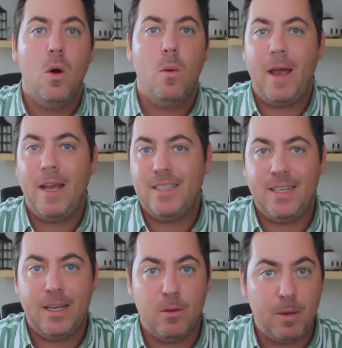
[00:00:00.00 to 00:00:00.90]
paint an
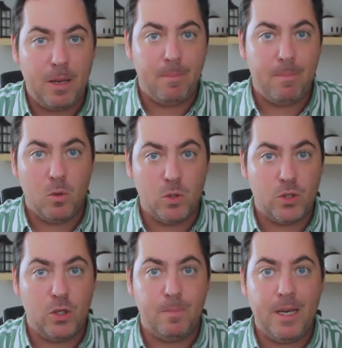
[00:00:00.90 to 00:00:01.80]
incomplete or
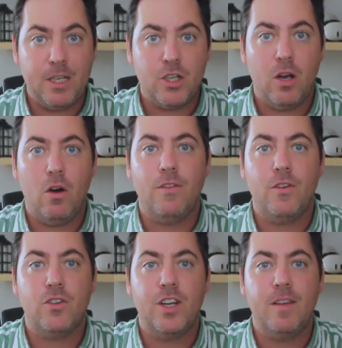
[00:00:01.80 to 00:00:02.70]
skewed picture of
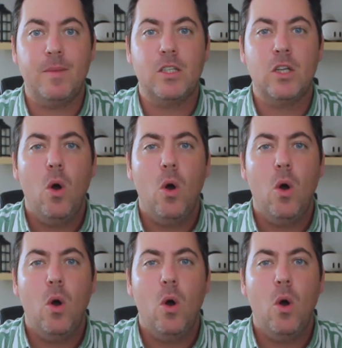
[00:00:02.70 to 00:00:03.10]
your achievements,